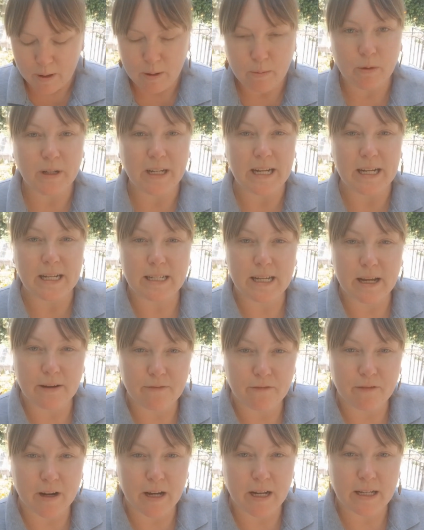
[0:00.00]
will need
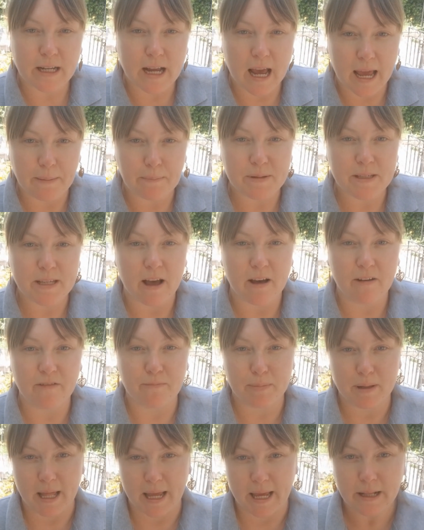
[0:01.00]
different types of
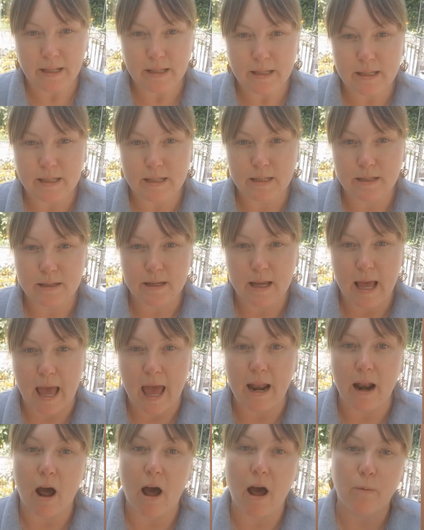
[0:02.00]
plants.
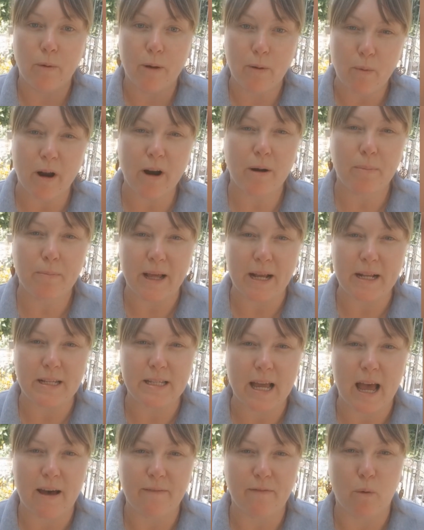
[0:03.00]
And we want our plants
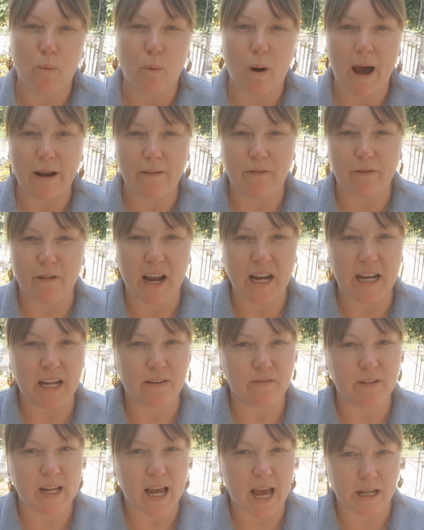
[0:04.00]
to have a wide variety
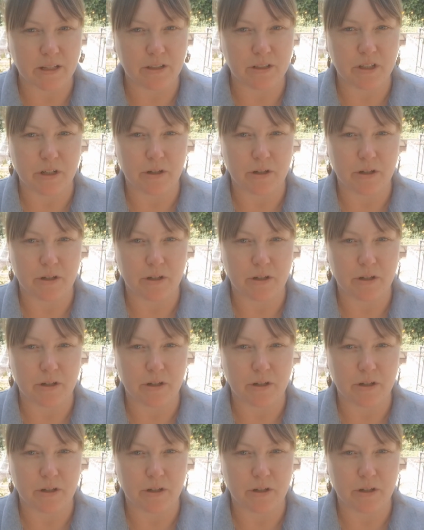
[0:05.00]
of texture.